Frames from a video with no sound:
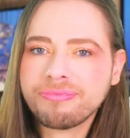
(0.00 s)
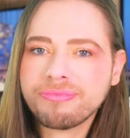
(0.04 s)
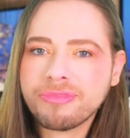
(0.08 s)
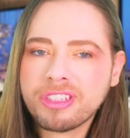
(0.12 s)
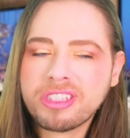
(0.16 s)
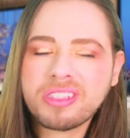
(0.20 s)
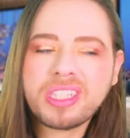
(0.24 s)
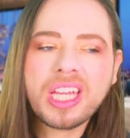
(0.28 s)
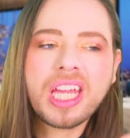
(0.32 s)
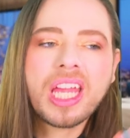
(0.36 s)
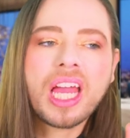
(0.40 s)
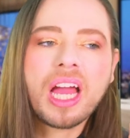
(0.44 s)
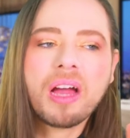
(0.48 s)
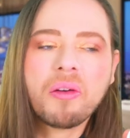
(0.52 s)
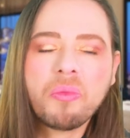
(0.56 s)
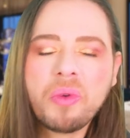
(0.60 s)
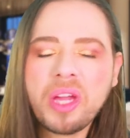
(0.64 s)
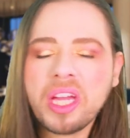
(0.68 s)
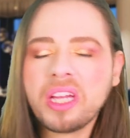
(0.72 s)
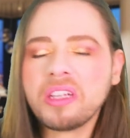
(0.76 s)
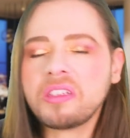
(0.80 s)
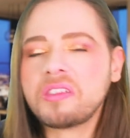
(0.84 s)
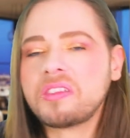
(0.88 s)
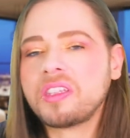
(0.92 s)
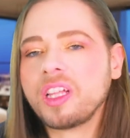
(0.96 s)
See, uh, we
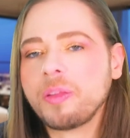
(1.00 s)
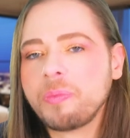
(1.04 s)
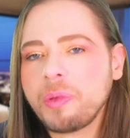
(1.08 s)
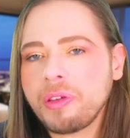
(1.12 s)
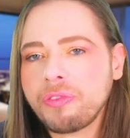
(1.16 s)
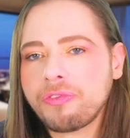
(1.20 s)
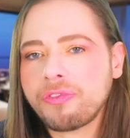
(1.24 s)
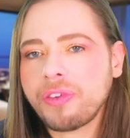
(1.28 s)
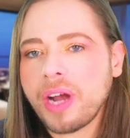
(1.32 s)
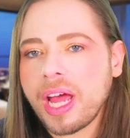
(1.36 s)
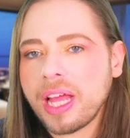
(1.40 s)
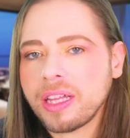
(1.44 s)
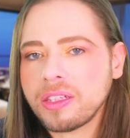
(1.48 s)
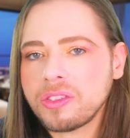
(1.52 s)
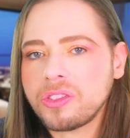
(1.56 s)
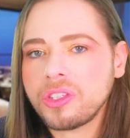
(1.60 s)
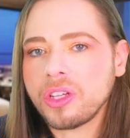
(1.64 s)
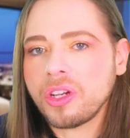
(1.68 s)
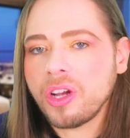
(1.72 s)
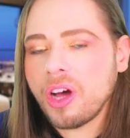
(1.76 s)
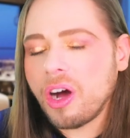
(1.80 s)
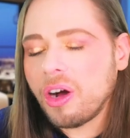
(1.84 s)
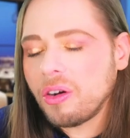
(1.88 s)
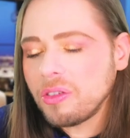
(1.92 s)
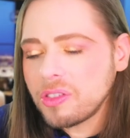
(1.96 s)
could still be friends. You
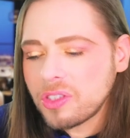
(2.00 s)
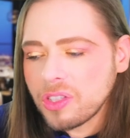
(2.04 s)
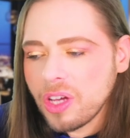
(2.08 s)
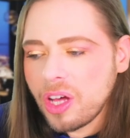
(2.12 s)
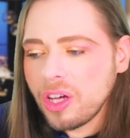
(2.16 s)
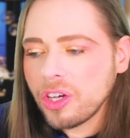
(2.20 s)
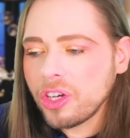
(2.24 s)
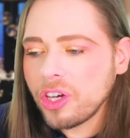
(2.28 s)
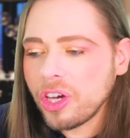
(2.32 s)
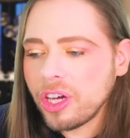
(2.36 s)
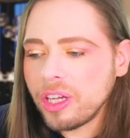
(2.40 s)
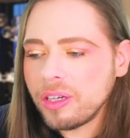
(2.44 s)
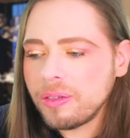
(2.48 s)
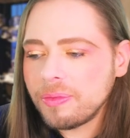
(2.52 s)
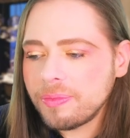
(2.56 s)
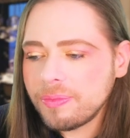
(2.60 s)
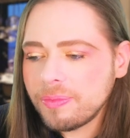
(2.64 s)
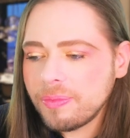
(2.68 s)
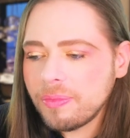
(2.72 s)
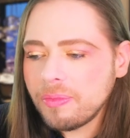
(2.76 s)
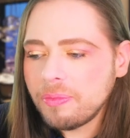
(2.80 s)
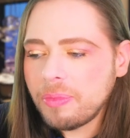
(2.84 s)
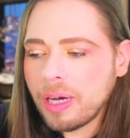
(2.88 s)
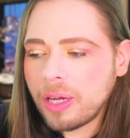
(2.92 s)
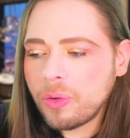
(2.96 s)
know, it's all good.
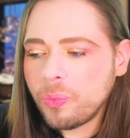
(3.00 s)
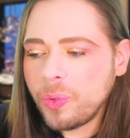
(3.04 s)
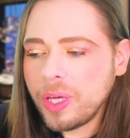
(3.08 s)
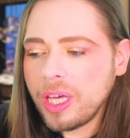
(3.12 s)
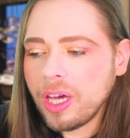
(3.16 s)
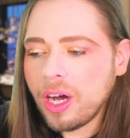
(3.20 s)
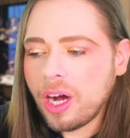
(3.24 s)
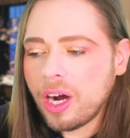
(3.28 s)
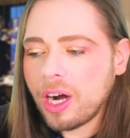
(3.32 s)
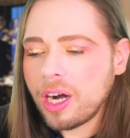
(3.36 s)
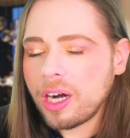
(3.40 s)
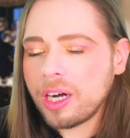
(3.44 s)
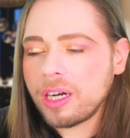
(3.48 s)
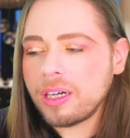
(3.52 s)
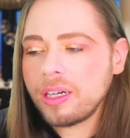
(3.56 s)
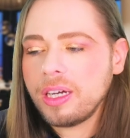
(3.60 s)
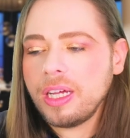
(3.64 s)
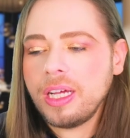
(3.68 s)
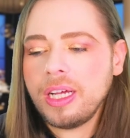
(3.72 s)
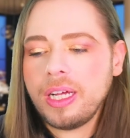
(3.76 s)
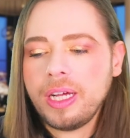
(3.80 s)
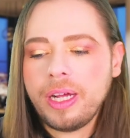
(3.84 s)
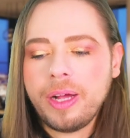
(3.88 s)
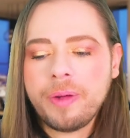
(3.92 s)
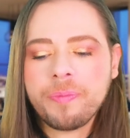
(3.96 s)
But we are
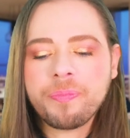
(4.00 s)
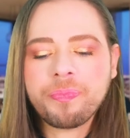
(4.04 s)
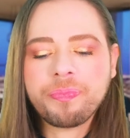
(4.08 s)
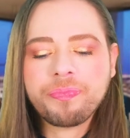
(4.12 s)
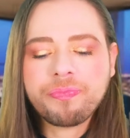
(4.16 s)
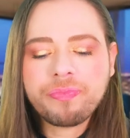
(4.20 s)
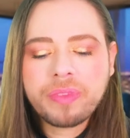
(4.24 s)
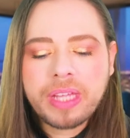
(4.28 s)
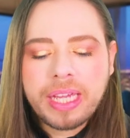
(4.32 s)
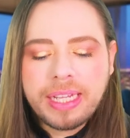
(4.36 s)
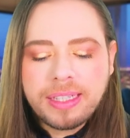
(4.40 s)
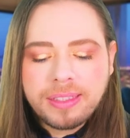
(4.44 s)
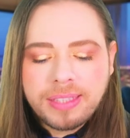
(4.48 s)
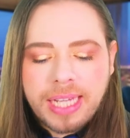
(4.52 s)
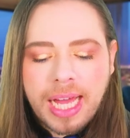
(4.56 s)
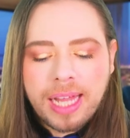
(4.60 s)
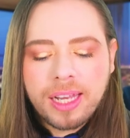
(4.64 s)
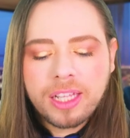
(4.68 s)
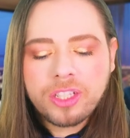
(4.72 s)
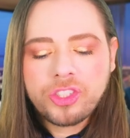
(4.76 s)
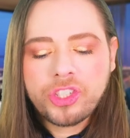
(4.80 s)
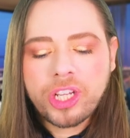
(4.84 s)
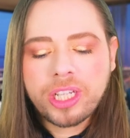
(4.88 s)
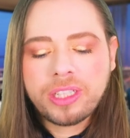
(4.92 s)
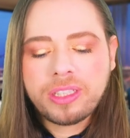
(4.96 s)

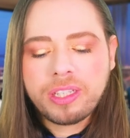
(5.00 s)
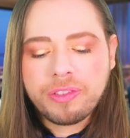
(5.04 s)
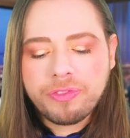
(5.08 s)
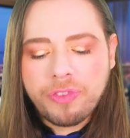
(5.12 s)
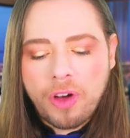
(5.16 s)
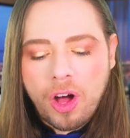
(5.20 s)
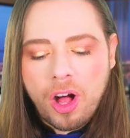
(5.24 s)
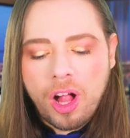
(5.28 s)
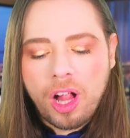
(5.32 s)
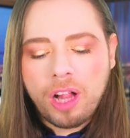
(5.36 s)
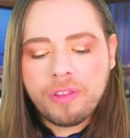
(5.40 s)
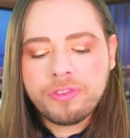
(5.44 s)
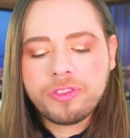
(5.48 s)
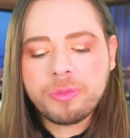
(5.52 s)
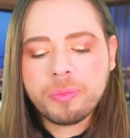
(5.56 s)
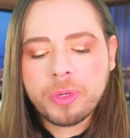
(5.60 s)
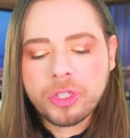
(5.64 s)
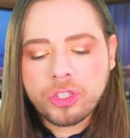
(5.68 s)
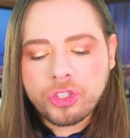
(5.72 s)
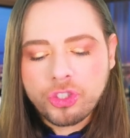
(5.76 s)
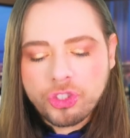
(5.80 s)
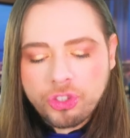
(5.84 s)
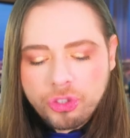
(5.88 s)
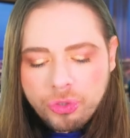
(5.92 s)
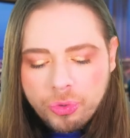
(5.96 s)
intelligent, evolved,
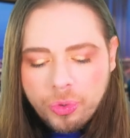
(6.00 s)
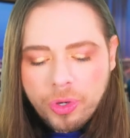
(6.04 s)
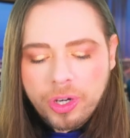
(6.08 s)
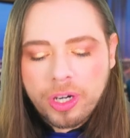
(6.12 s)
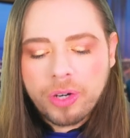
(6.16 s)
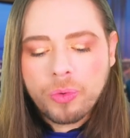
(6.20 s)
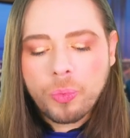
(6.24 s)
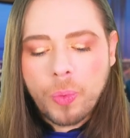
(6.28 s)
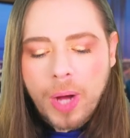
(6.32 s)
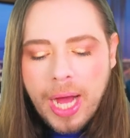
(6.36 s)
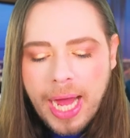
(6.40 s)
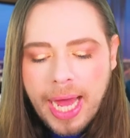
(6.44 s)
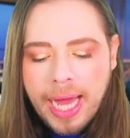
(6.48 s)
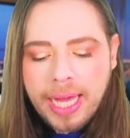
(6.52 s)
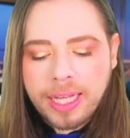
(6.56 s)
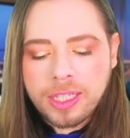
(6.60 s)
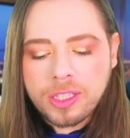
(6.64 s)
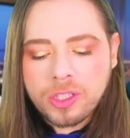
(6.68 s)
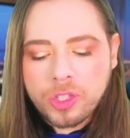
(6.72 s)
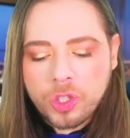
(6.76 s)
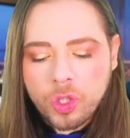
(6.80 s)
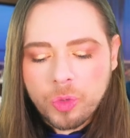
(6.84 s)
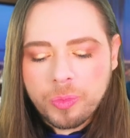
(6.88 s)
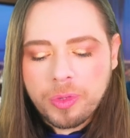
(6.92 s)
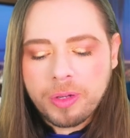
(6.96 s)
mature,
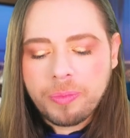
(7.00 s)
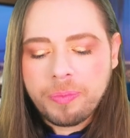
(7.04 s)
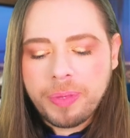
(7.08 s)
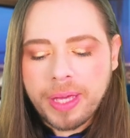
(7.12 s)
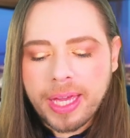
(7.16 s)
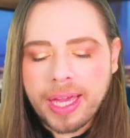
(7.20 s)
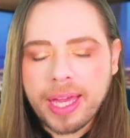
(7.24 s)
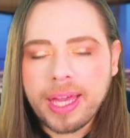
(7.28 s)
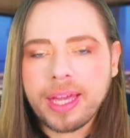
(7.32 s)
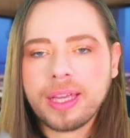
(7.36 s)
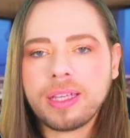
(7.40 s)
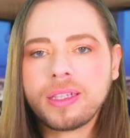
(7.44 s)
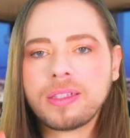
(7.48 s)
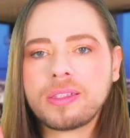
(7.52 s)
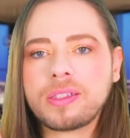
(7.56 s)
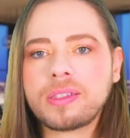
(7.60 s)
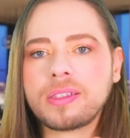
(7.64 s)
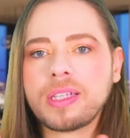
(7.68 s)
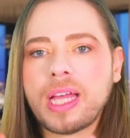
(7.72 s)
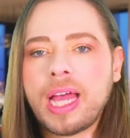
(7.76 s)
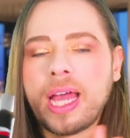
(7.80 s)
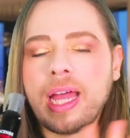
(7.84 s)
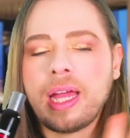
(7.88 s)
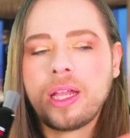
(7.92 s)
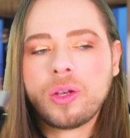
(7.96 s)
wise human beings,
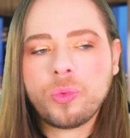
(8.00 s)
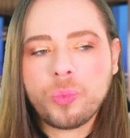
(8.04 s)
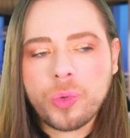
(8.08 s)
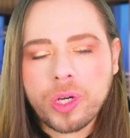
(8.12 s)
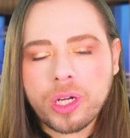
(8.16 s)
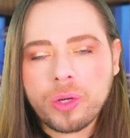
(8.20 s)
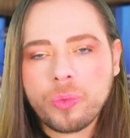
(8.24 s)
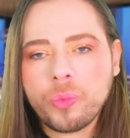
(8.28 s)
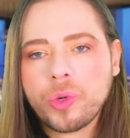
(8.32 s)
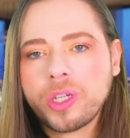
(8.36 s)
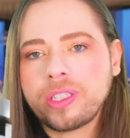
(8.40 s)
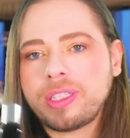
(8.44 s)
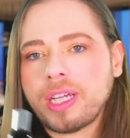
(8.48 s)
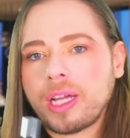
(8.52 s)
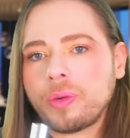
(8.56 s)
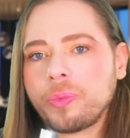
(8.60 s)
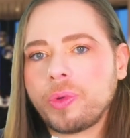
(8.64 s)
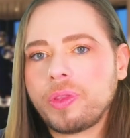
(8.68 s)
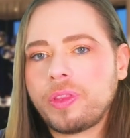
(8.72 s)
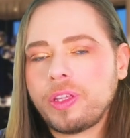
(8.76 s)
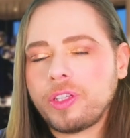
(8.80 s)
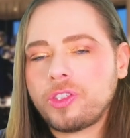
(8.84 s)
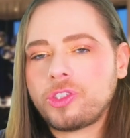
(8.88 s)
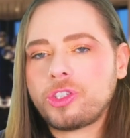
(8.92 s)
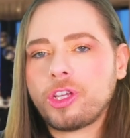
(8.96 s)
and we're we're done
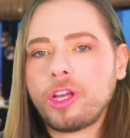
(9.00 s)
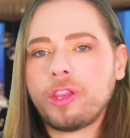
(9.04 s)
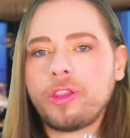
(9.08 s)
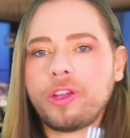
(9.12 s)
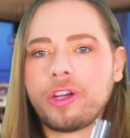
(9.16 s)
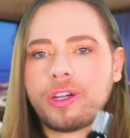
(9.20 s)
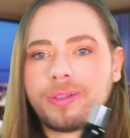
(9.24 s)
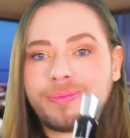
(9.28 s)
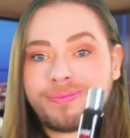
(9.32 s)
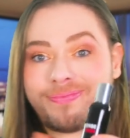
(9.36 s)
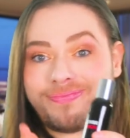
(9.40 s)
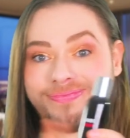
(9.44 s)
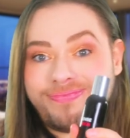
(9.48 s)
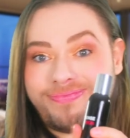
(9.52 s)
with each other.